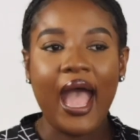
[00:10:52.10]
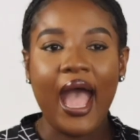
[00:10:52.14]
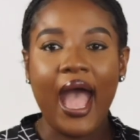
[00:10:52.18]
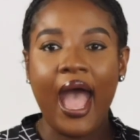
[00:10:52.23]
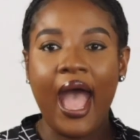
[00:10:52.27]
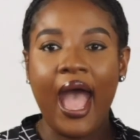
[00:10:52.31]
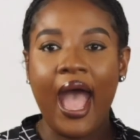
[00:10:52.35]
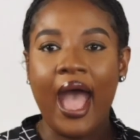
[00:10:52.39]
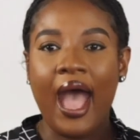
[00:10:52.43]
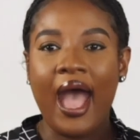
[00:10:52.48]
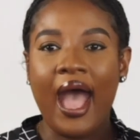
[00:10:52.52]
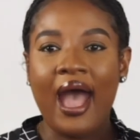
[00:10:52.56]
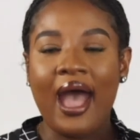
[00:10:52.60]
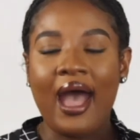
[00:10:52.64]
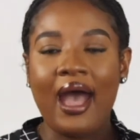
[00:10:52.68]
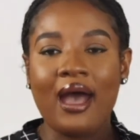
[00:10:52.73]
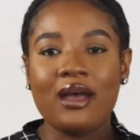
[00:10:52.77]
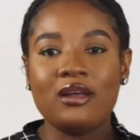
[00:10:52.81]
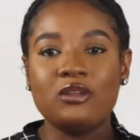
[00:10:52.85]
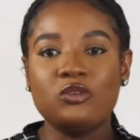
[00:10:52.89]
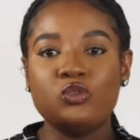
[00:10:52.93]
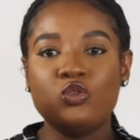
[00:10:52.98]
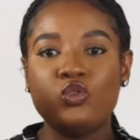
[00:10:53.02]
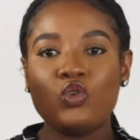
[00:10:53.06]

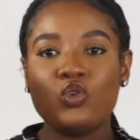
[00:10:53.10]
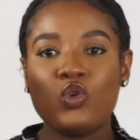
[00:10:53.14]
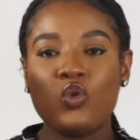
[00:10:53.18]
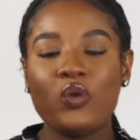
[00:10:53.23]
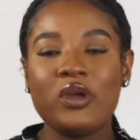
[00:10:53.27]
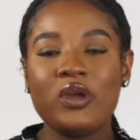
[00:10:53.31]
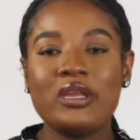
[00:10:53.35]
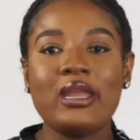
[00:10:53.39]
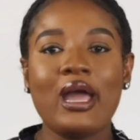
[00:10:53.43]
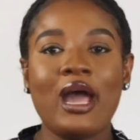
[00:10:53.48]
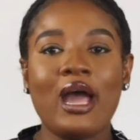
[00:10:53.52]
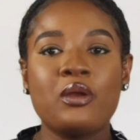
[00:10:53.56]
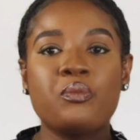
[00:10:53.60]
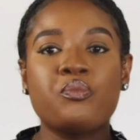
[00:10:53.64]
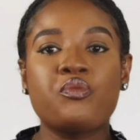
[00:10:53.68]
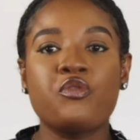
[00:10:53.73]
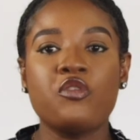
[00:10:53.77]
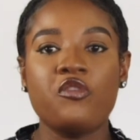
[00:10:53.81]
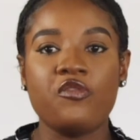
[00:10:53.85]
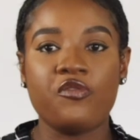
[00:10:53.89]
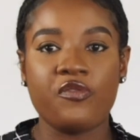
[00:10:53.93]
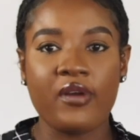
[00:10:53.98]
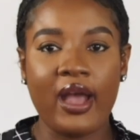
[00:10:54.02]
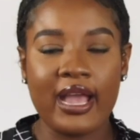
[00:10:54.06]
are doing and
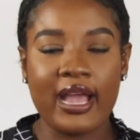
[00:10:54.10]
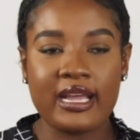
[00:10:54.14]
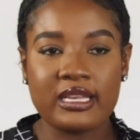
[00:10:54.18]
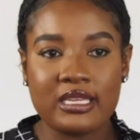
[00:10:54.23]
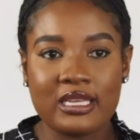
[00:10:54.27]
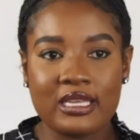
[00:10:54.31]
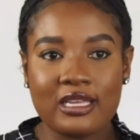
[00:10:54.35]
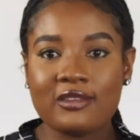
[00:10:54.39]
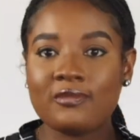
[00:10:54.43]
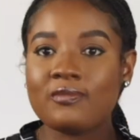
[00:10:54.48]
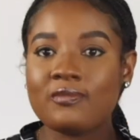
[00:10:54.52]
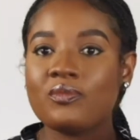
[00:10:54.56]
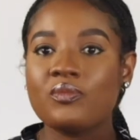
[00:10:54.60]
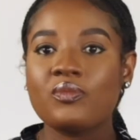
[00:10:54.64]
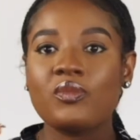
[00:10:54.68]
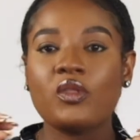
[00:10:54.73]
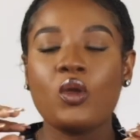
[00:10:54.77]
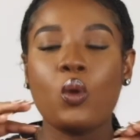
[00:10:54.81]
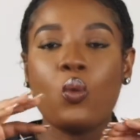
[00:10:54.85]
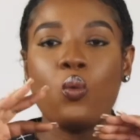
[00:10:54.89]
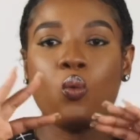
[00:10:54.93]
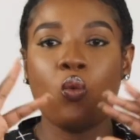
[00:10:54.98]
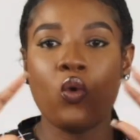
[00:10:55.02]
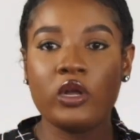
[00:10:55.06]
providing
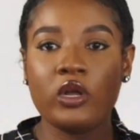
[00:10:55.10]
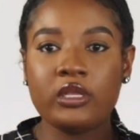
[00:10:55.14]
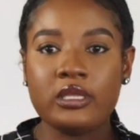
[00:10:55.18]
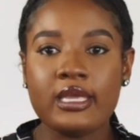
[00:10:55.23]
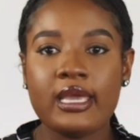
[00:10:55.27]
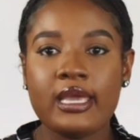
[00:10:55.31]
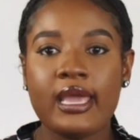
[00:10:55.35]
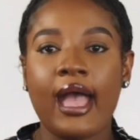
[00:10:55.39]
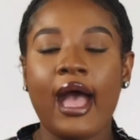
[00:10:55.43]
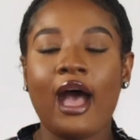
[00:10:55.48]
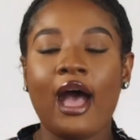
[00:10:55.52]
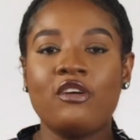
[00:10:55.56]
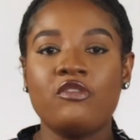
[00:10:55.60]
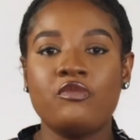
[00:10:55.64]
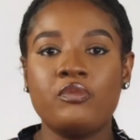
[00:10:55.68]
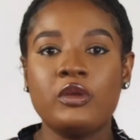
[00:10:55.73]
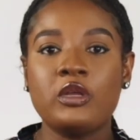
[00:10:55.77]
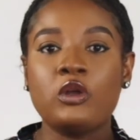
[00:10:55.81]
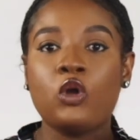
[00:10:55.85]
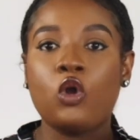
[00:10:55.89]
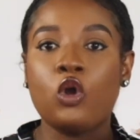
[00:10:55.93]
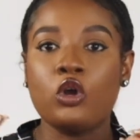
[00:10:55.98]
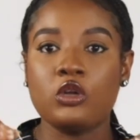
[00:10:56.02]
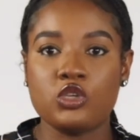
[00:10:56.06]
what they have
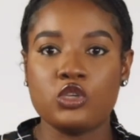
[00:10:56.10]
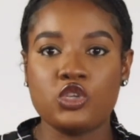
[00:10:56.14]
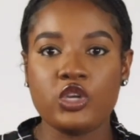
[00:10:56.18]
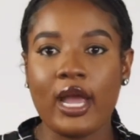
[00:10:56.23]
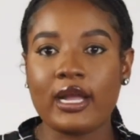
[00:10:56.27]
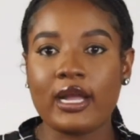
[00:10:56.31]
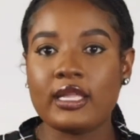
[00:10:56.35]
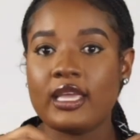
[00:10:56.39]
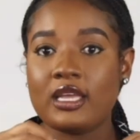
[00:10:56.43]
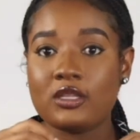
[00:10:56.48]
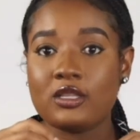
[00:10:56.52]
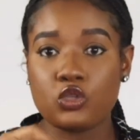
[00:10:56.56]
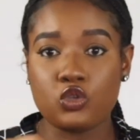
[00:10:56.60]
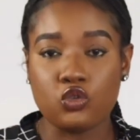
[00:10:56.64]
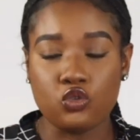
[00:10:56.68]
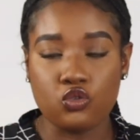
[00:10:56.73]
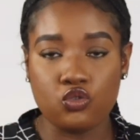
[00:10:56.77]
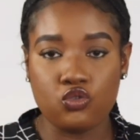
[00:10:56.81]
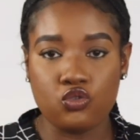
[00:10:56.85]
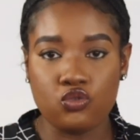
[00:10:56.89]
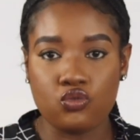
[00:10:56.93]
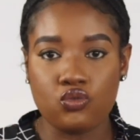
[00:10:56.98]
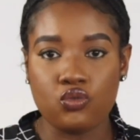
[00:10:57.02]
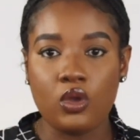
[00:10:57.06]
been contracted to
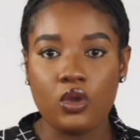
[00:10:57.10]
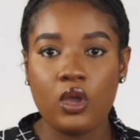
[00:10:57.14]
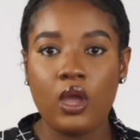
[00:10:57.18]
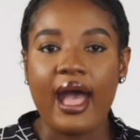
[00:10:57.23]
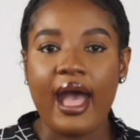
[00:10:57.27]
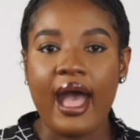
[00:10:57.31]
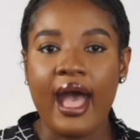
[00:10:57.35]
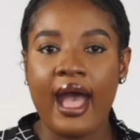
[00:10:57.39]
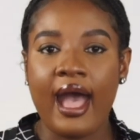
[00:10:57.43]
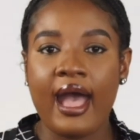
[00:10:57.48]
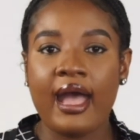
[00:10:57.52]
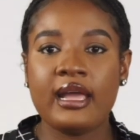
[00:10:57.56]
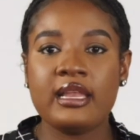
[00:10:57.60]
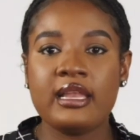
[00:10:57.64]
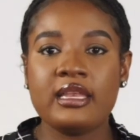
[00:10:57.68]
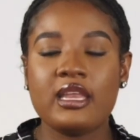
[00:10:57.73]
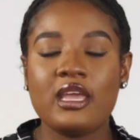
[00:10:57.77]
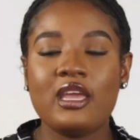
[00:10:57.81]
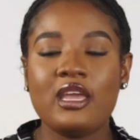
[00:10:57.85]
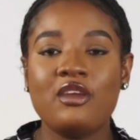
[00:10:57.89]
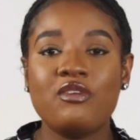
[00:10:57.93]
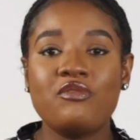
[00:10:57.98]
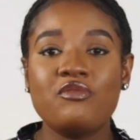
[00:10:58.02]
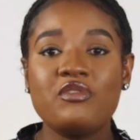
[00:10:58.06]
do. And
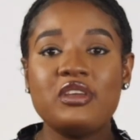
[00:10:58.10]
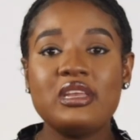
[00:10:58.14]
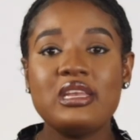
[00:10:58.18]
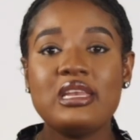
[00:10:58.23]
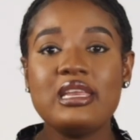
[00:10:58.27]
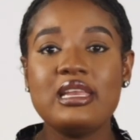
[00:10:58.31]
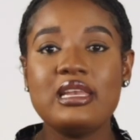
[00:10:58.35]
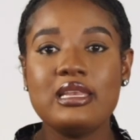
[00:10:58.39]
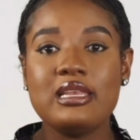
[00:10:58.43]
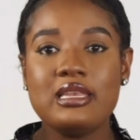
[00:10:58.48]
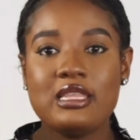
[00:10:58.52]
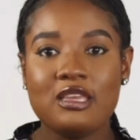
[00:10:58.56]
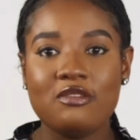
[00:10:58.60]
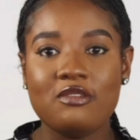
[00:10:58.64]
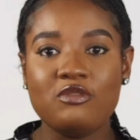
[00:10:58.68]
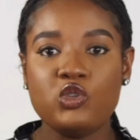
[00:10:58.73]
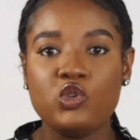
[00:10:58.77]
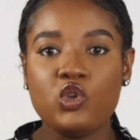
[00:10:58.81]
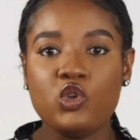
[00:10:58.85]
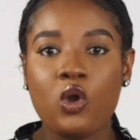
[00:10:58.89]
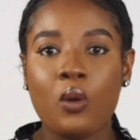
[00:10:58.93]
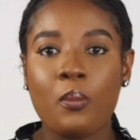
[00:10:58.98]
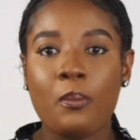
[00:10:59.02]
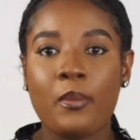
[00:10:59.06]
it really
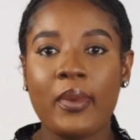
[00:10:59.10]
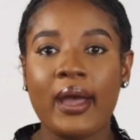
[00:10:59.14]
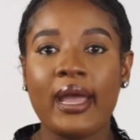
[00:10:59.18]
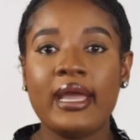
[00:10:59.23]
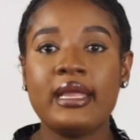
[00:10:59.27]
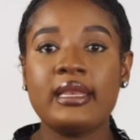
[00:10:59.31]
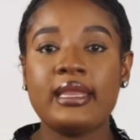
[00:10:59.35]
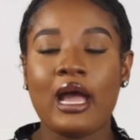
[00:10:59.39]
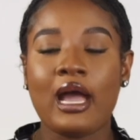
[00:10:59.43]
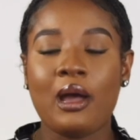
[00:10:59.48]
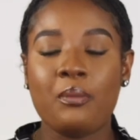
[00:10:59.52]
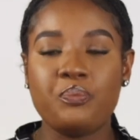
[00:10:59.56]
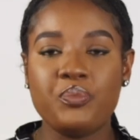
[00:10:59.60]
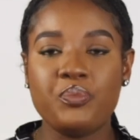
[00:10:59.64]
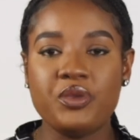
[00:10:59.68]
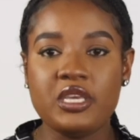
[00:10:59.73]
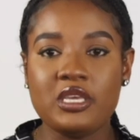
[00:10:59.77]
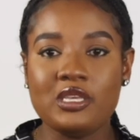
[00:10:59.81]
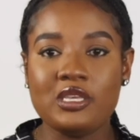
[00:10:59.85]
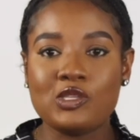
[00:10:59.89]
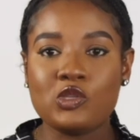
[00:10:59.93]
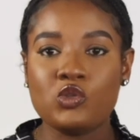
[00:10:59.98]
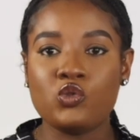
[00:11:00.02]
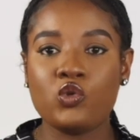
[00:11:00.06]
leaves your mind at
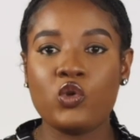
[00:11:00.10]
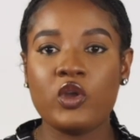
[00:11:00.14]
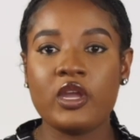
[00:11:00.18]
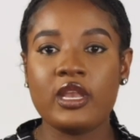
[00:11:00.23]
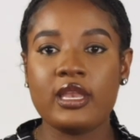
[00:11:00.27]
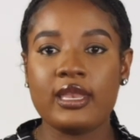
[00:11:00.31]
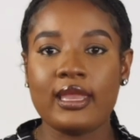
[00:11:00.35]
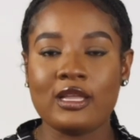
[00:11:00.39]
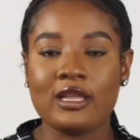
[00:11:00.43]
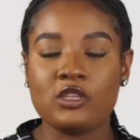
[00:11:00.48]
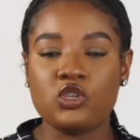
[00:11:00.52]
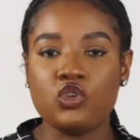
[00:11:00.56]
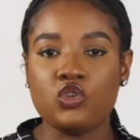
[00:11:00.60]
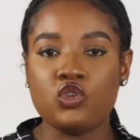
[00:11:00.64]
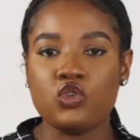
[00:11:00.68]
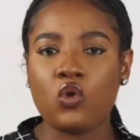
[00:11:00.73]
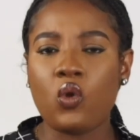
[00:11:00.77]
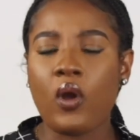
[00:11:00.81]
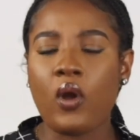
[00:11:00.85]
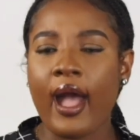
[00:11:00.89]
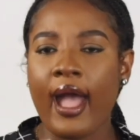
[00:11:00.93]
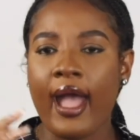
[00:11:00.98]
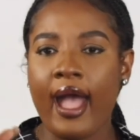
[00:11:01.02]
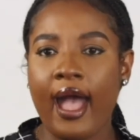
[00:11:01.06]
peace knowing that, you
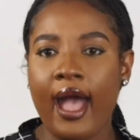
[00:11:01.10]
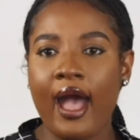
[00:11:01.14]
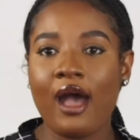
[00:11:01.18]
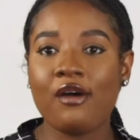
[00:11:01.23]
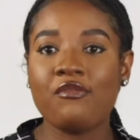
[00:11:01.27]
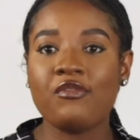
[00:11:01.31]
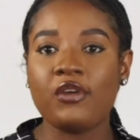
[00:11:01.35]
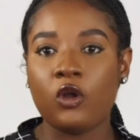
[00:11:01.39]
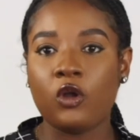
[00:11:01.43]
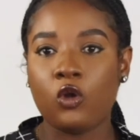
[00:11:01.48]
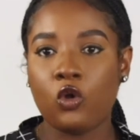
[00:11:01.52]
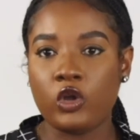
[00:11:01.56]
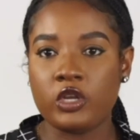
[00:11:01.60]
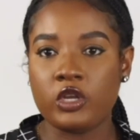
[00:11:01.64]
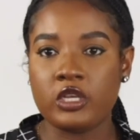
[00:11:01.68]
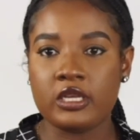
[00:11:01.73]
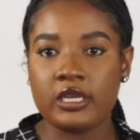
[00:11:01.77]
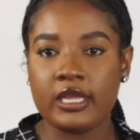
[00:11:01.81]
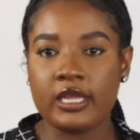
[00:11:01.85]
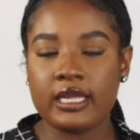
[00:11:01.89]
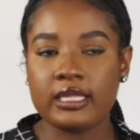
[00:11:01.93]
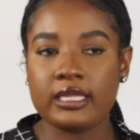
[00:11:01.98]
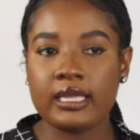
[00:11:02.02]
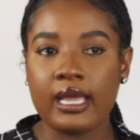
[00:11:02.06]
know, I have a
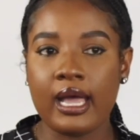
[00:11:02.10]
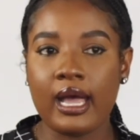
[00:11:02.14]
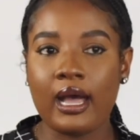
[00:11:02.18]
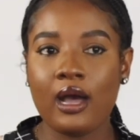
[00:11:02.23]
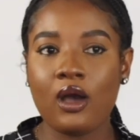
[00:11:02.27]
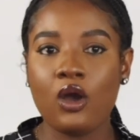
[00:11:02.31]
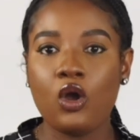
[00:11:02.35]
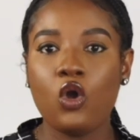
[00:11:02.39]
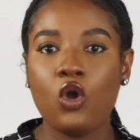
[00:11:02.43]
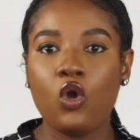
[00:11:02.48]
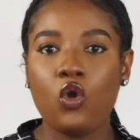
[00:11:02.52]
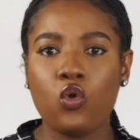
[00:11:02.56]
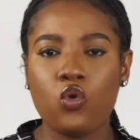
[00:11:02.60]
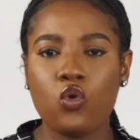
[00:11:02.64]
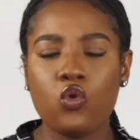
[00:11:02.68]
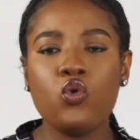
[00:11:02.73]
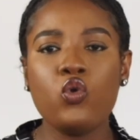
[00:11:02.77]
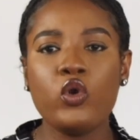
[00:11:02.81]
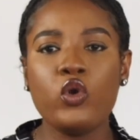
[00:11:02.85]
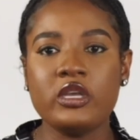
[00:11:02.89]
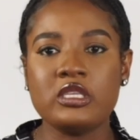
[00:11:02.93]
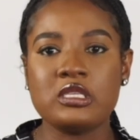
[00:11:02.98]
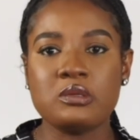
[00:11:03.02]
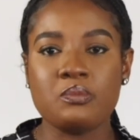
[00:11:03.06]
coordinator
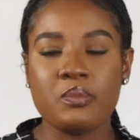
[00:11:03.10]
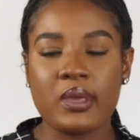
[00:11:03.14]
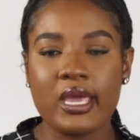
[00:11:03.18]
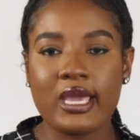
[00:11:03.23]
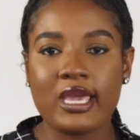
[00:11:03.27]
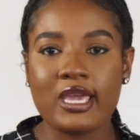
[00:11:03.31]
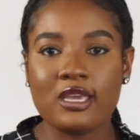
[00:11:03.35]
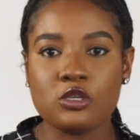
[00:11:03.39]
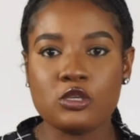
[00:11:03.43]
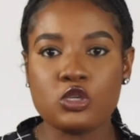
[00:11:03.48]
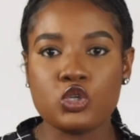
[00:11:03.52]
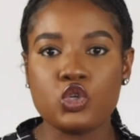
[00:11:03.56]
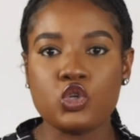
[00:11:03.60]
who is making